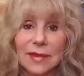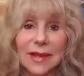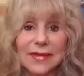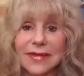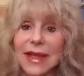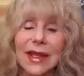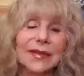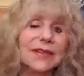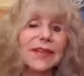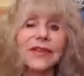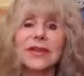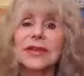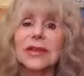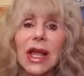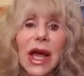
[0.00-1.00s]
Because I
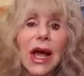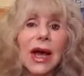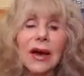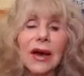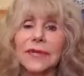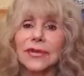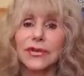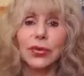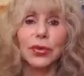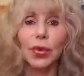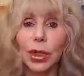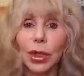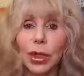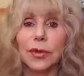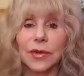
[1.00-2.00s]
just love to
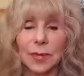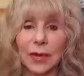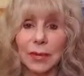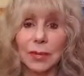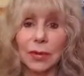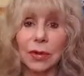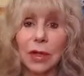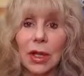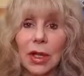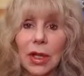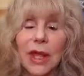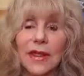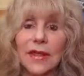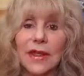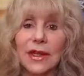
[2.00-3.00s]
work with people
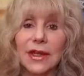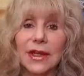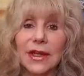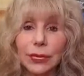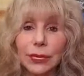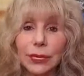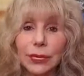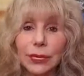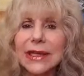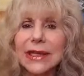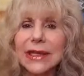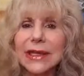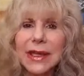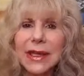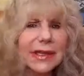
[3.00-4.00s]
that are
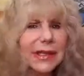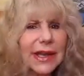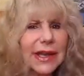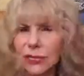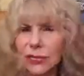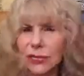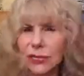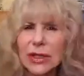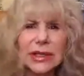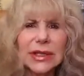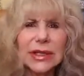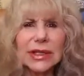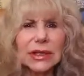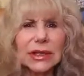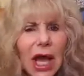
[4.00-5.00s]
really committed
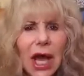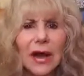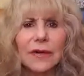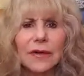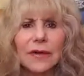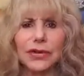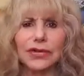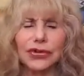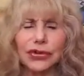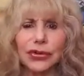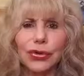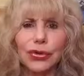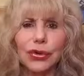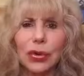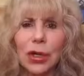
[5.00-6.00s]
and really love to
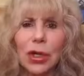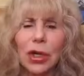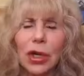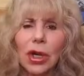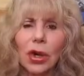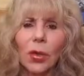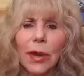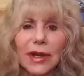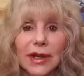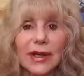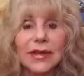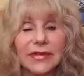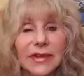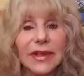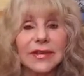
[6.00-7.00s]
do what
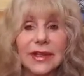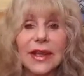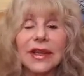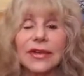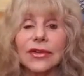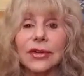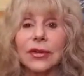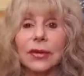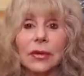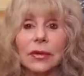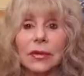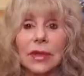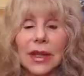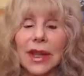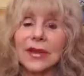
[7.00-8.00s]
it is they say to
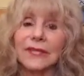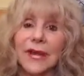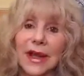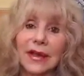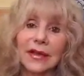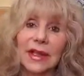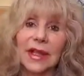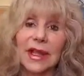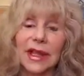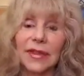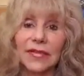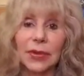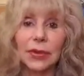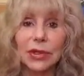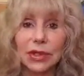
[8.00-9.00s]
do. In fact,
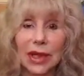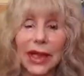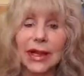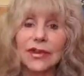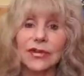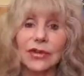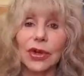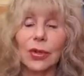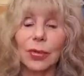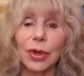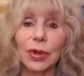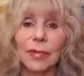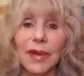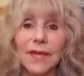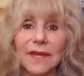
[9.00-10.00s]
if you would like to know
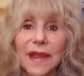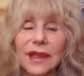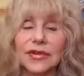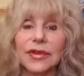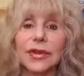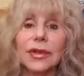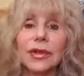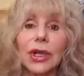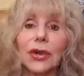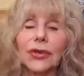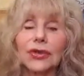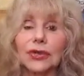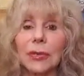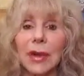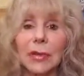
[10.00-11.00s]
more about that, you can
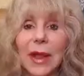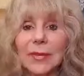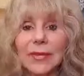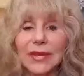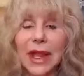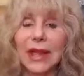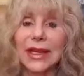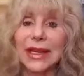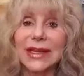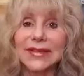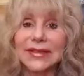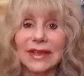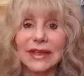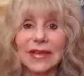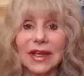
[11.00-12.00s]
go to my website,
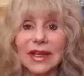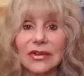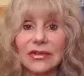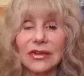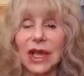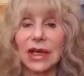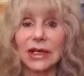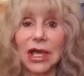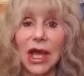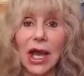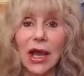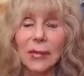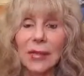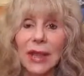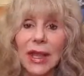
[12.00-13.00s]

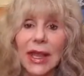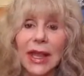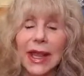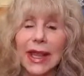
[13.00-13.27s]
isatees.com,